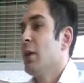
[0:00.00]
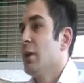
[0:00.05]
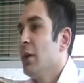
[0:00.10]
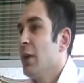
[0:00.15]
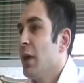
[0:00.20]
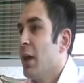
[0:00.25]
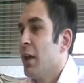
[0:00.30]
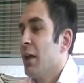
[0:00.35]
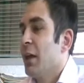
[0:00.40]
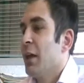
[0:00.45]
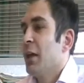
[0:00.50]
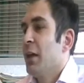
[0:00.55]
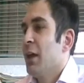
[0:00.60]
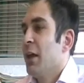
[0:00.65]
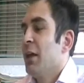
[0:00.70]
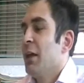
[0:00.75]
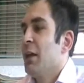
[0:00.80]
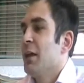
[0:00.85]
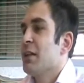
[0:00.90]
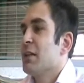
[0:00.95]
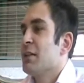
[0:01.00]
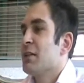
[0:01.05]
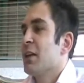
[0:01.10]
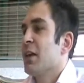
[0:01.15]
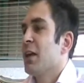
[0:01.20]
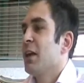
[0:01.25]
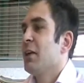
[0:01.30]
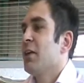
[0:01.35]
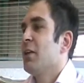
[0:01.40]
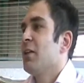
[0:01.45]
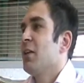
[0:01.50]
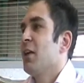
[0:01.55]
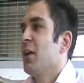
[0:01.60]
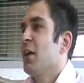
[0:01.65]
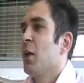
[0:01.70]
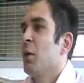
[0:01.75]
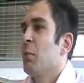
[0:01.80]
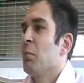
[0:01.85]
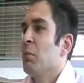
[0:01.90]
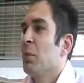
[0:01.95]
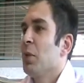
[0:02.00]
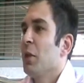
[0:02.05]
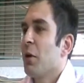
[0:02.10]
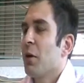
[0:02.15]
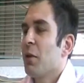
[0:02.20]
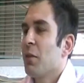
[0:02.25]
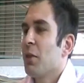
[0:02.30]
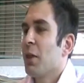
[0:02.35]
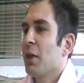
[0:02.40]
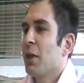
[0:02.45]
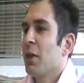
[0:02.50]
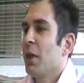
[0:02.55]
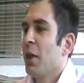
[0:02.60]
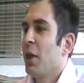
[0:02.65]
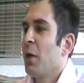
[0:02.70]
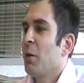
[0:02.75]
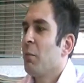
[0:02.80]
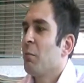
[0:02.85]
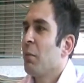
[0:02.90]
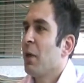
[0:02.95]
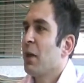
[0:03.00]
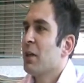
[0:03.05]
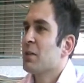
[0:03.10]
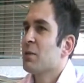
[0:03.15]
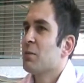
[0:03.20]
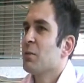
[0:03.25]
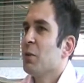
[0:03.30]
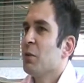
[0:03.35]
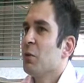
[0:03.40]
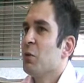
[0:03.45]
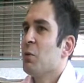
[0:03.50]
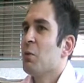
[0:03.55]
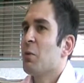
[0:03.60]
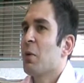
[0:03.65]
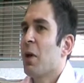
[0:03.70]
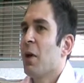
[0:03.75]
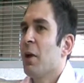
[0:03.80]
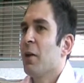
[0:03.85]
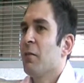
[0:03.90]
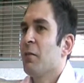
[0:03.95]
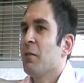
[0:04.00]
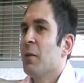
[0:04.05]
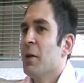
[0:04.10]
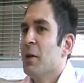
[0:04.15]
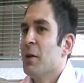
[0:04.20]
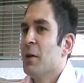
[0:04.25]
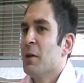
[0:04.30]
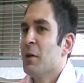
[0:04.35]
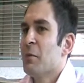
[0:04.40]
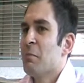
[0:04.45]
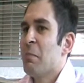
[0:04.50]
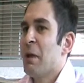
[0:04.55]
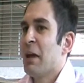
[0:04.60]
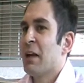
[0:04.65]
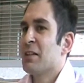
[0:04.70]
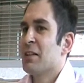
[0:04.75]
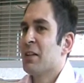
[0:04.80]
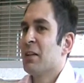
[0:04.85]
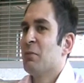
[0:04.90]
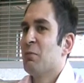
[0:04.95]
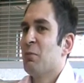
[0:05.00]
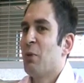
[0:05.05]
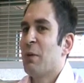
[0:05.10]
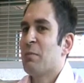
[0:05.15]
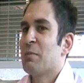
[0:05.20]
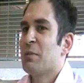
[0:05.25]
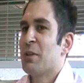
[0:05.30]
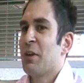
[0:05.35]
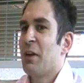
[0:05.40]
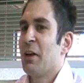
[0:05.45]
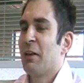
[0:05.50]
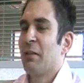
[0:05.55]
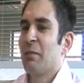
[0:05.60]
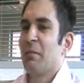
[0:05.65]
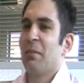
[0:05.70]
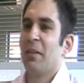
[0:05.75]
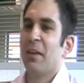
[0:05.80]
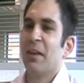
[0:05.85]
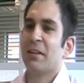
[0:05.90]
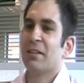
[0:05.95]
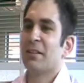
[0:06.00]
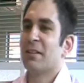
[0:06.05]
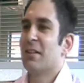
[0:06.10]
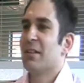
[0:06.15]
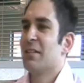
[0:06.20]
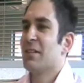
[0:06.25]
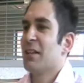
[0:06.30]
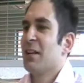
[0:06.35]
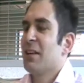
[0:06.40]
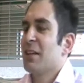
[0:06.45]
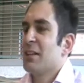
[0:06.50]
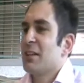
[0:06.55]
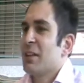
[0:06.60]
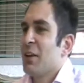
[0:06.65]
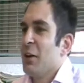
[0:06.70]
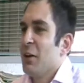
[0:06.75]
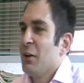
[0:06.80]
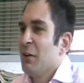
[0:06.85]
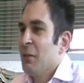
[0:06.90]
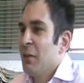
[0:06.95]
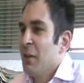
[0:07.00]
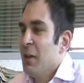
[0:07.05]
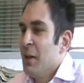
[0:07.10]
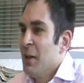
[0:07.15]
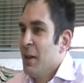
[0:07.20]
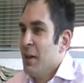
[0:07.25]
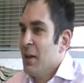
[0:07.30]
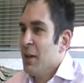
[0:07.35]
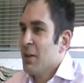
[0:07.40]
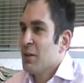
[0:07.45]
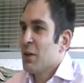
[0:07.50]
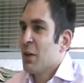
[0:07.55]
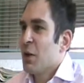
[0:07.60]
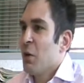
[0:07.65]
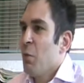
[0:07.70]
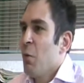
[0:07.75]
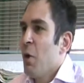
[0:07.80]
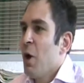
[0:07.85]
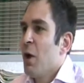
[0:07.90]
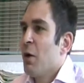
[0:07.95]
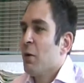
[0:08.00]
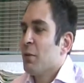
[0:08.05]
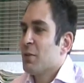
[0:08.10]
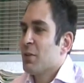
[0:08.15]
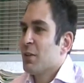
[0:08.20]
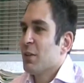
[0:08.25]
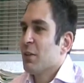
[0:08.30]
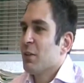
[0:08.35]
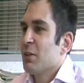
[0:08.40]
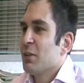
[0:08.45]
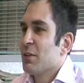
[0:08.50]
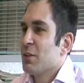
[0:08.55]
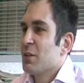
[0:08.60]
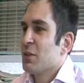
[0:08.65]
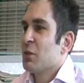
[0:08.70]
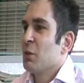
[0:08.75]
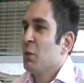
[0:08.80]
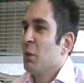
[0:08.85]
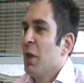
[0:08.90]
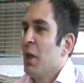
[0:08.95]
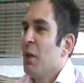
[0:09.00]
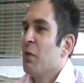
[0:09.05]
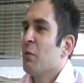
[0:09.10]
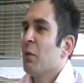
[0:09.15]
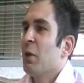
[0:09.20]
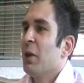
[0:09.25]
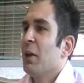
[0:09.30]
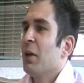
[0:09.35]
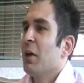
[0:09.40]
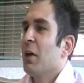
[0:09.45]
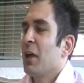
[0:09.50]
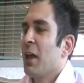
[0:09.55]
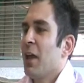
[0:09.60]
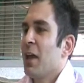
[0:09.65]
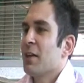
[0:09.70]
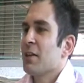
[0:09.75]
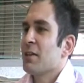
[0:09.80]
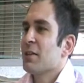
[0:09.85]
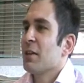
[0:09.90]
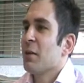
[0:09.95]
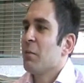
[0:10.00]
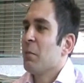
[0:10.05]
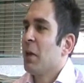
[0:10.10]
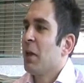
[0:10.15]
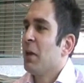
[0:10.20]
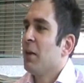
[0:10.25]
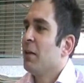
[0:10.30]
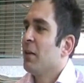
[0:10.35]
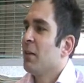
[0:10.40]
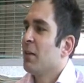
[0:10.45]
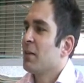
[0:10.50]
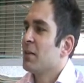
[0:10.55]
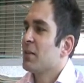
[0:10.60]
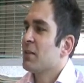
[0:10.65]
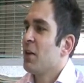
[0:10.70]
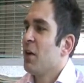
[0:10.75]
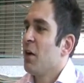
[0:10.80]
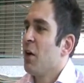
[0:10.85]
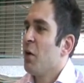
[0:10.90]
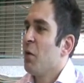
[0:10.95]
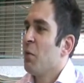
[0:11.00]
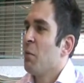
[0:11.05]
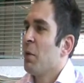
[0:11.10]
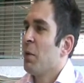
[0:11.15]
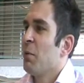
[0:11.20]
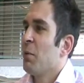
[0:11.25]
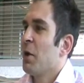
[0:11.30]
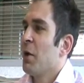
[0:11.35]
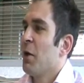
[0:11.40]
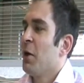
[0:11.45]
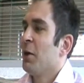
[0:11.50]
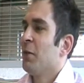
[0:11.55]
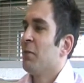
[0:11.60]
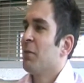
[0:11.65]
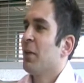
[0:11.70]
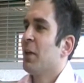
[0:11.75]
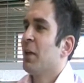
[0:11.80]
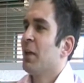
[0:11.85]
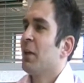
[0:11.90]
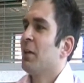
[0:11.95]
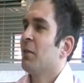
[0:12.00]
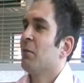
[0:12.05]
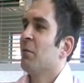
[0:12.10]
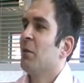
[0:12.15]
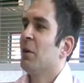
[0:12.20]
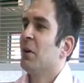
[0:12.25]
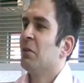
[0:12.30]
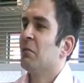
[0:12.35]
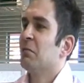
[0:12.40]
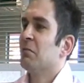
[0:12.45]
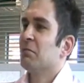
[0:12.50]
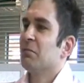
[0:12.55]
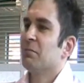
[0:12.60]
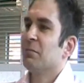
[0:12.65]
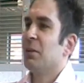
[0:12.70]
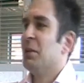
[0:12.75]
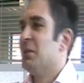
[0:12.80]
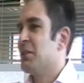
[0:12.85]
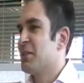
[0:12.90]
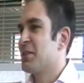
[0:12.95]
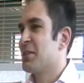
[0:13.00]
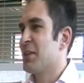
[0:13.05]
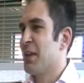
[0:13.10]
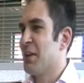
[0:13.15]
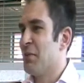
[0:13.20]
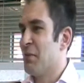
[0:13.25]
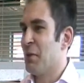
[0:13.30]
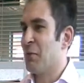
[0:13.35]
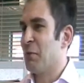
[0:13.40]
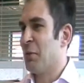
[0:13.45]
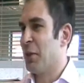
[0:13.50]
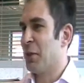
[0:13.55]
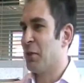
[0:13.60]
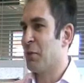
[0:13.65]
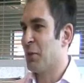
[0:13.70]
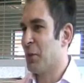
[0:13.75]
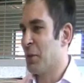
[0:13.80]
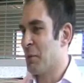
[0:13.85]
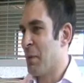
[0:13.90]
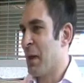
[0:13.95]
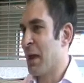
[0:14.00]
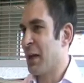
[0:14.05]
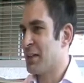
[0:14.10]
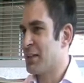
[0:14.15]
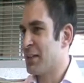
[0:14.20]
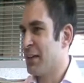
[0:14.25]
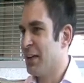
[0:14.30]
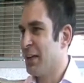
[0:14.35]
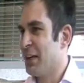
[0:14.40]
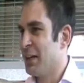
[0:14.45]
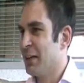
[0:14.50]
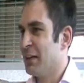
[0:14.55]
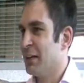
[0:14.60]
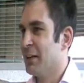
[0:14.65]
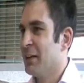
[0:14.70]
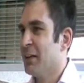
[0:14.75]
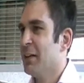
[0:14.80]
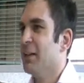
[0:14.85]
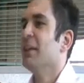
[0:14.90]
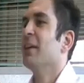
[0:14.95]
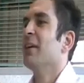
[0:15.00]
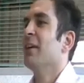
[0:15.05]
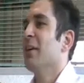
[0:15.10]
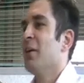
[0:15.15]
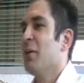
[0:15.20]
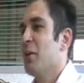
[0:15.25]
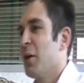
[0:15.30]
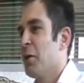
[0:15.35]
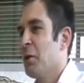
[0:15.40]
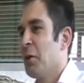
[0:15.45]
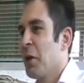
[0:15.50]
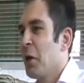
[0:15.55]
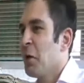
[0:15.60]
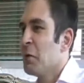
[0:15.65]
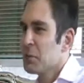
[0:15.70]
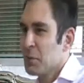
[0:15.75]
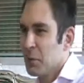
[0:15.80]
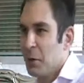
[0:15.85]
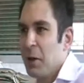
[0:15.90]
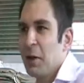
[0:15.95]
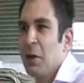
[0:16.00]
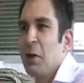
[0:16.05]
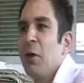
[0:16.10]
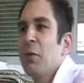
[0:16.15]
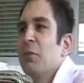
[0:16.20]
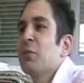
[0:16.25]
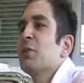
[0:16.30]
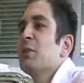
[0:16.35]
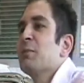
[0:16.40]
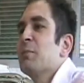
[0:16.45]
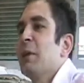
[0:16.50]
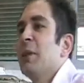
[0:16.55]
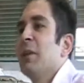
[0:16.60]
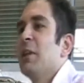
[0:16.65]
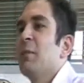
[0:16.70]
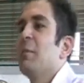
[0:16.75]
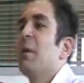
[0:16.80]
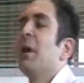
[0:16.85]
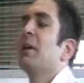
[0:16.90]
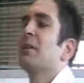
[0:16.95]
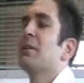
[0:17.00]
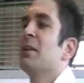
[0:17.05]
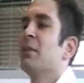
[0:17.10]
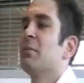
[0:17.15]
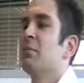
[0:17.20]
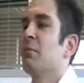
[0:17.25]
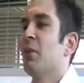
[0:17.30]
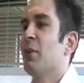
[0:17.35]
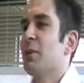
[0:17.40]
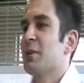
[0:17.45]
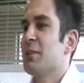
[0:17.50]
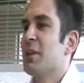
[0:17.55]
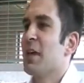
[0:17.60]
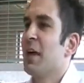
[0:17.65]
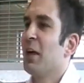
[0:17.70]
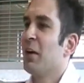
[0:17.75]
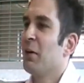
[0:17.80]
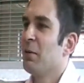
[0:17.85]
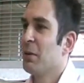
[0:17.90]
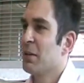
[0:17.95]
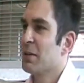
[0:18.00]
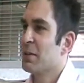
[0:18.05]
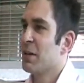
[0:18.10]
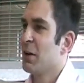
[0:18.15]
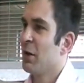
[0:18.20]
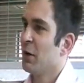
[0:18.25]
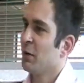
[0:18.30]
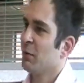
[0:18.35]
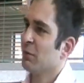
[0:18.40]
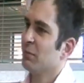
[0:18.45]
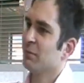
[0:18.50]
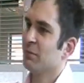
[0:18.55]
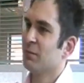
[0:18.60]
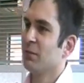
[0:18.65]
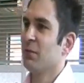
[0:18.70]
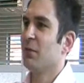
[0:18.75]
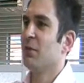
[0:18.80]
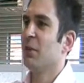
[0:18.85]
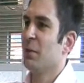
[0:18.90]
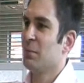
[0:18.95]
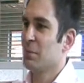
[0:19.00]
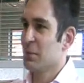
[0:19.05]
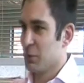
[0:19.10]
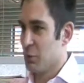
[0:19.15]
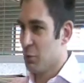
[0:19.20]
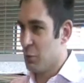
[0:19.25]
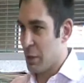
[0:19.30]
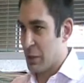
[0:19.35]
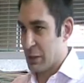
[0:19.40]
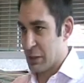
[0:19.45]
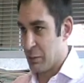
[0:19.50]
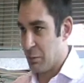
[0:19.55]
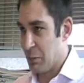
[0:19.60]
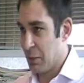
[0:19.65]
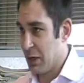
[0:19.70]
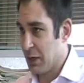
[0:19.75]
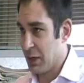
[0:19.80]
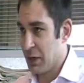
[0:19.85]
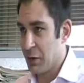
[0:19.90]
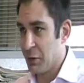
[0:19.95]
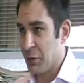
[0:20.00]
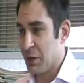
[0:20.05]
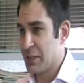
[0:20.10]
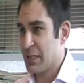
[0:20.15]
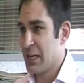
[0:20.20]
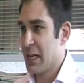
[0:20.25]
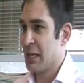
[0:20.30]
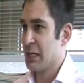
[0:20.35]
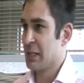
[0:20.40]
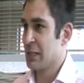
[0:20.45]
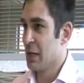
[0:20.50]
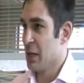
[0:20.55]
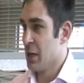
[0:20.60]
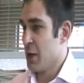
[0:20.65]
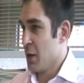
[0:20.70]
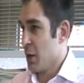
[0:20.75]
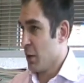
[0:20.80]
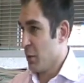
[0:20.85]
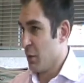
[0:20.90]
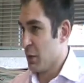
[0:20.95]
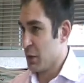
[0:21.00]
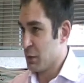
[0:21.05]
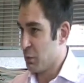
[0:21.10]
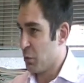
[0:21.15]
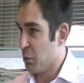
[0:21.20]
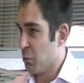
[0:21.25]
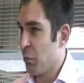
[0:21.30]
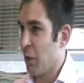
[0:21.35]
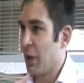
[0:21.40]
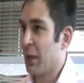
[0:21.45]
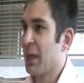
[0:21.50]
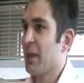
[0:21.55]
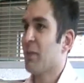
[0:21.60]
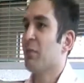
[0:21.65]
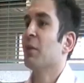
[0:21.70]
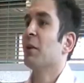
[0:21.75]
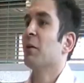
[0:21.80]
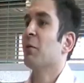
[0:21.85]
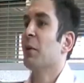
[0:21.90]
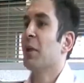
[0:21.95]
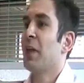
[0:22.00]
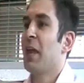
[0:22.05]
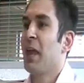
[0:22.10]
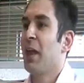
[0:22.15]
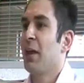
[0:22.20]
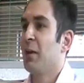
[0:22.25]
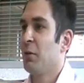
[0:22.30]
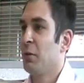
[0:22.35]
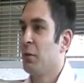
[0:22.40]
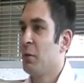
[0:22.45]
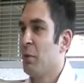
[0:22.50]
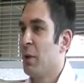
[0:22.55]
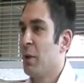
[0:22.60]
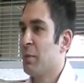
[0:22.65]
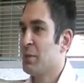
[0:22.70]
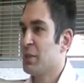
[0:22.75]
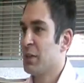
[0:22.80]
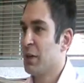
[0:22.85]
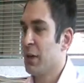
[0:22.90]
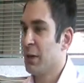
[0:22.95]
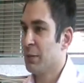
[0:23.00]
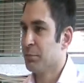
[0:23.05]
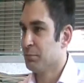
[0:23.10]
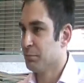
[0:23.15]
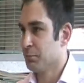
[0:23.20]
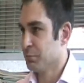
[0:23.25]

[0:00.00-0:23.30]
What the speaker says: Yeah, it is, and I think as with all kind of magazine website things, these things kind of took a while to sort out, really, I guess. I mean, at the start we were kind of thinking, well, we need to save everything for the magazine, and it only goes online after it's been in the magazine. Whereas now it's kind of flipped almost completely on its head. Whereas we'll break everything we can on the website,